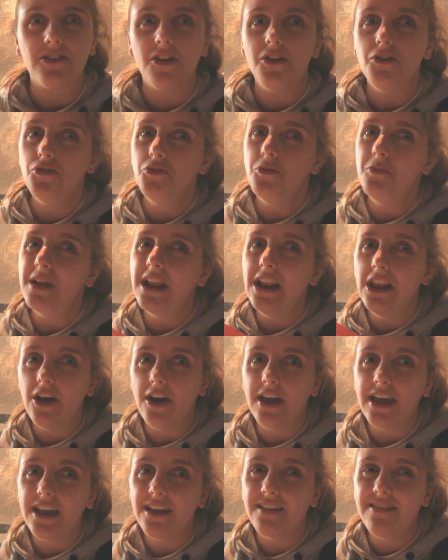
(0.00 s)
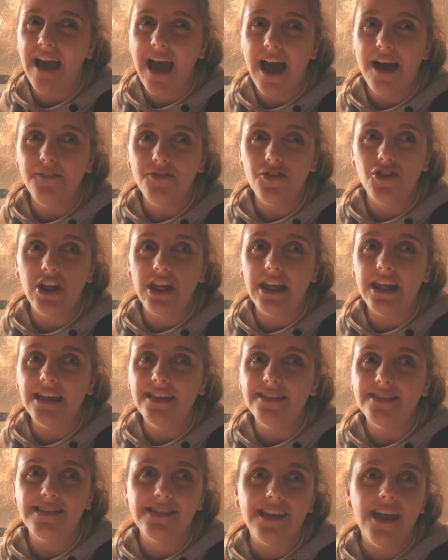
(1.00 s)
don't normally like to have
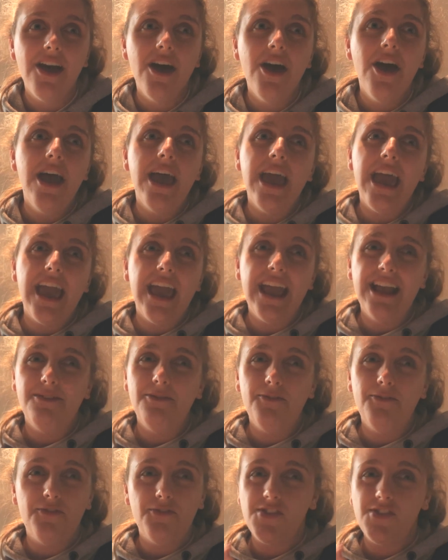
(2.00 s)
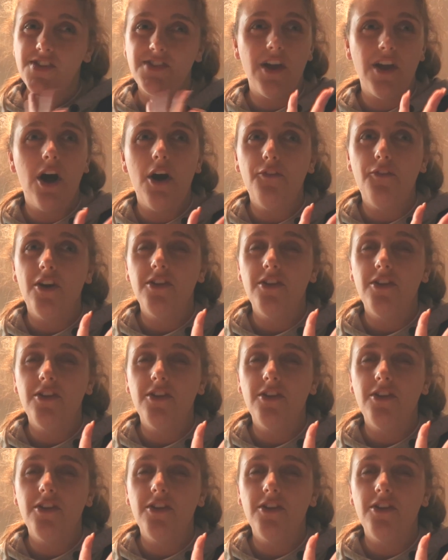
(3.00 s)
cheese in stuff.